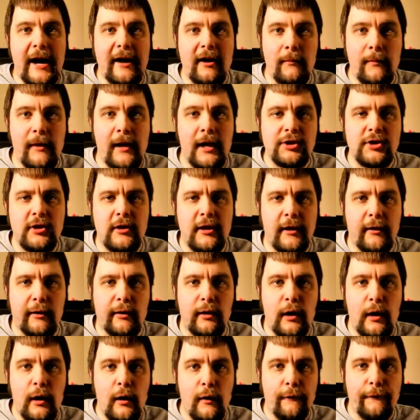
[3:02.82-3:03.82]
animation
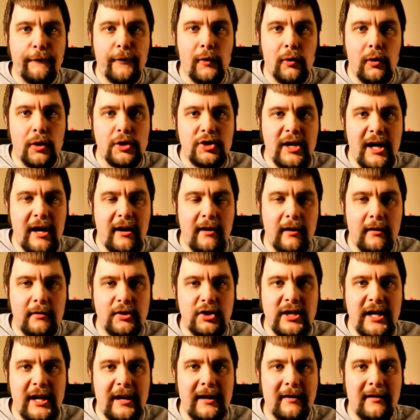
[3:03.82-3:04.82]
is
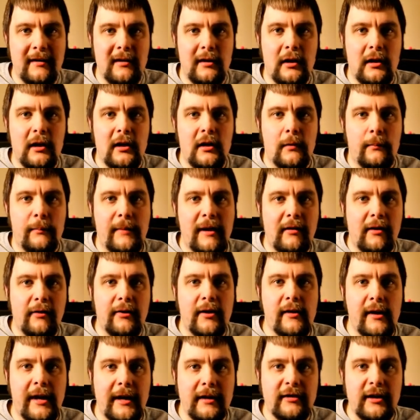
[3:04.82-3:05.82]
photogenic, mainly
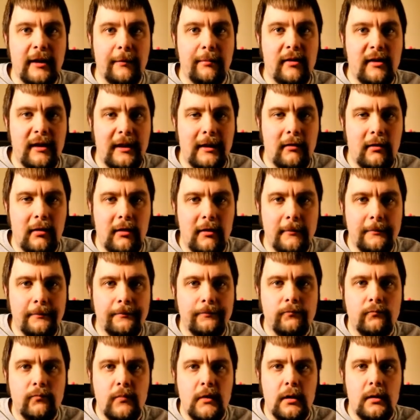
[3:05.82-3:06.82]
the nighttime scenes.
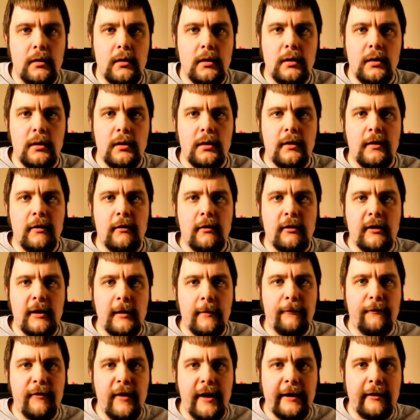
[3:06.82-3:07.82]

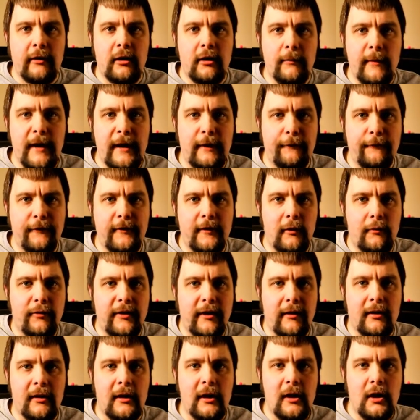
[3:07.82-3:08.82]
Some fans may feel
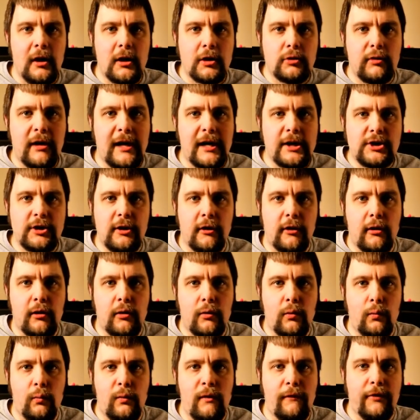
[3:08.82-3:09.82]
this
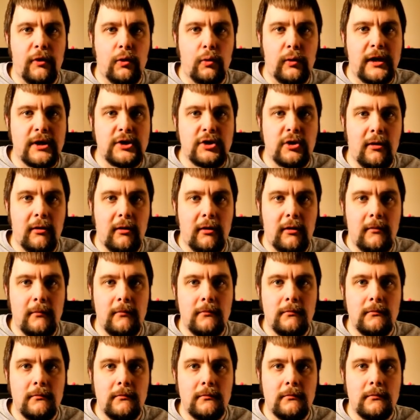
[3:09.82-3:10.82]
clashes with the creatures.
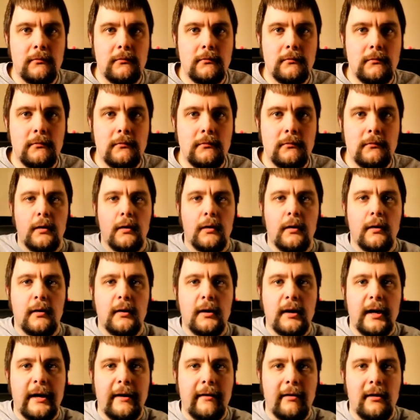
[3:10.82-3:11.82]

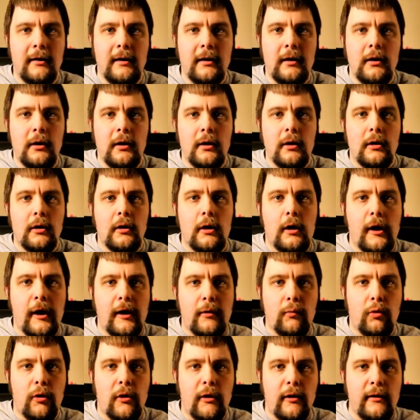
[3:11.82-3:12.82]
Guys,
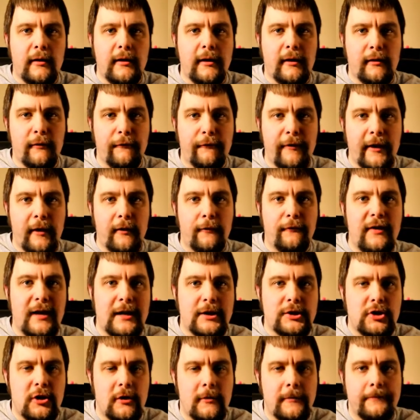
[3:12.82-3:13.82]
Onward is a fun
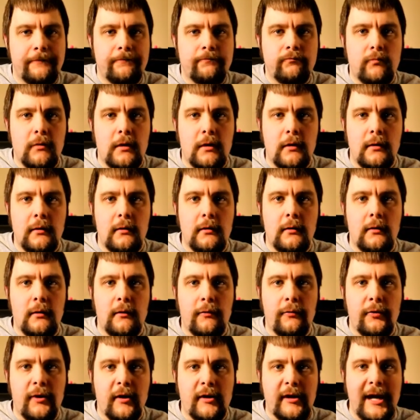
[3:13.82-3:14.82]
adventure.
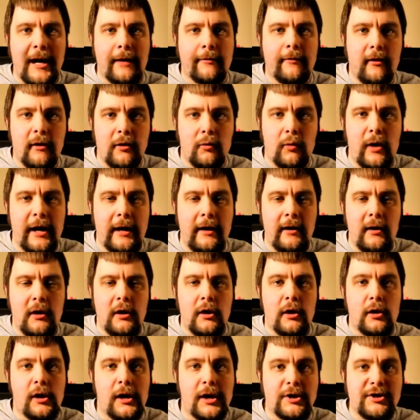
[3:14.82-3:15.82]
The cast is great,
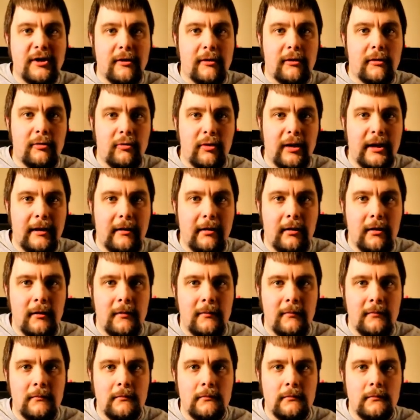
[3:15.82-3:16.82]
not just the
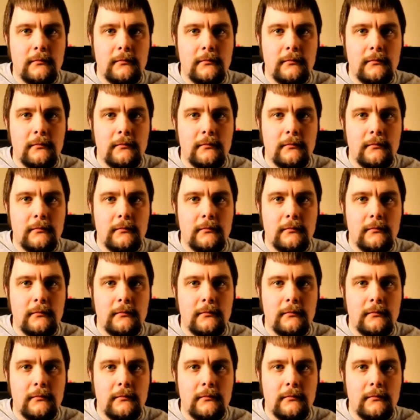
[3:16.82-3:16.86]
leads.